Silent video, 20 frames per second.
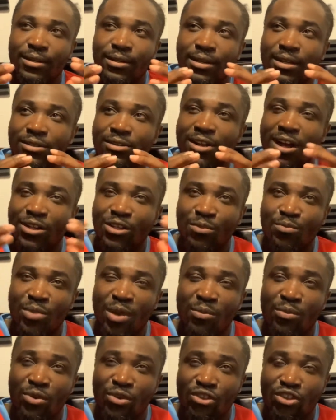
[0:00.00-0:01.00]
Dr.
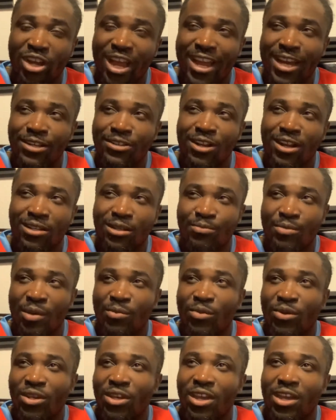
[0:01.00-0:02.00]
Pepper, giant Dr.
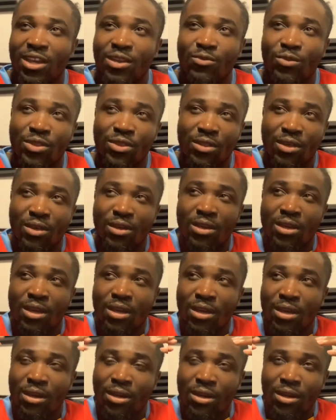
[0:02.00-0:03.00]
Pepper can with
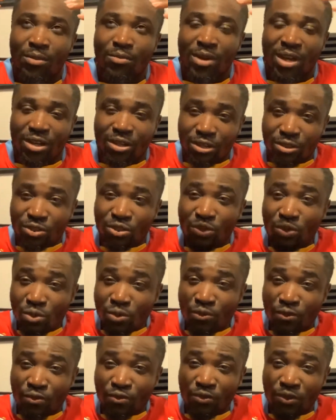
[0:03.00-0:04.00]
about 2
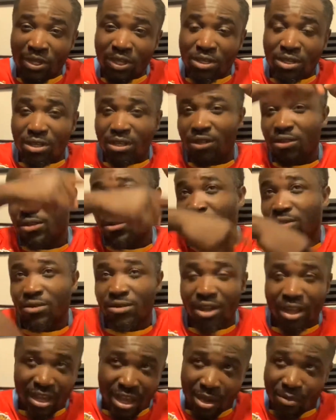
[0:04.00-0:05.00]
feet in
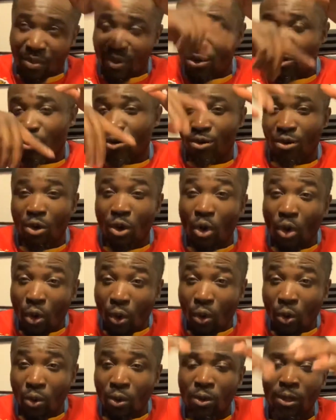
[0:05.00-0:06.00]
diameter
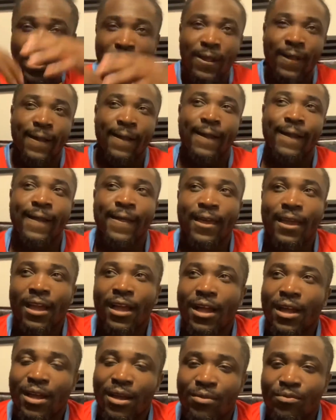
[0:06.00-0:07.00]
hole.
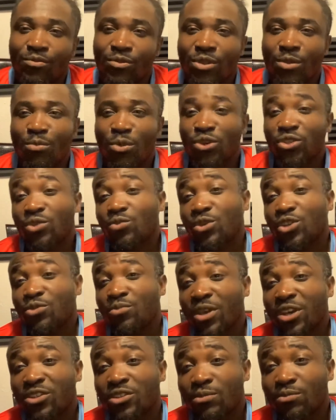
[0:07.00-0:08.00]
The person which
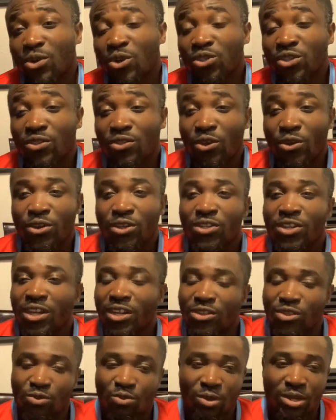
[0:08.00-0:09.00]
makes the most in 30
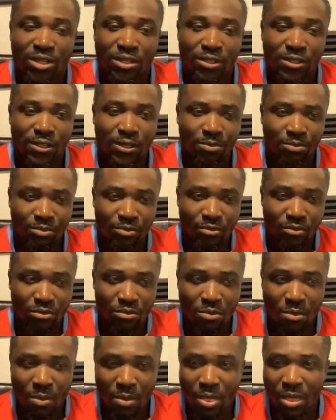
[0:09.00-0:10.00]
seconds wins.
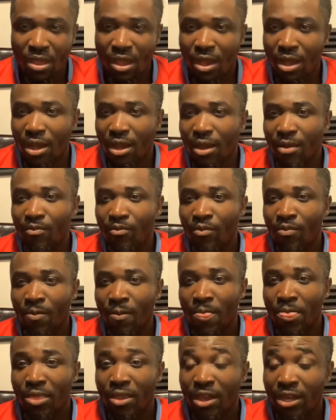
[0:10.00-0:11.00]
And
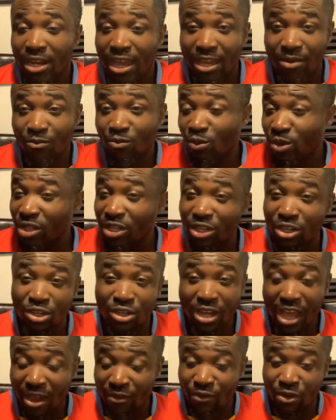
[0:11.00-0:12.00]
I had really good
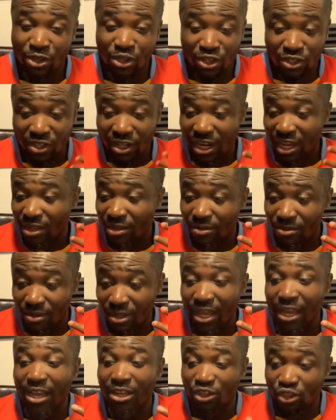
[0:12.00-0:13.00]
averages that
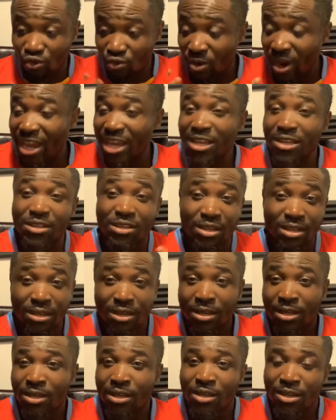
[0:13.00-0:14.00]
I trained
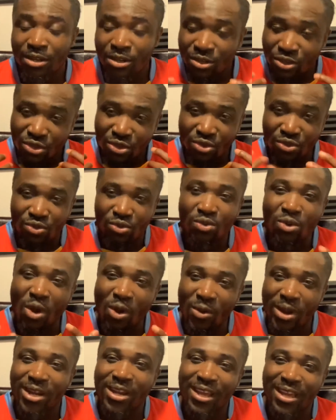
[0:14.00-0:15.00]
to throw
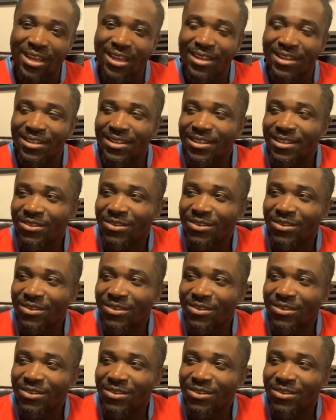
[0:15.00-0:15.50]
it in.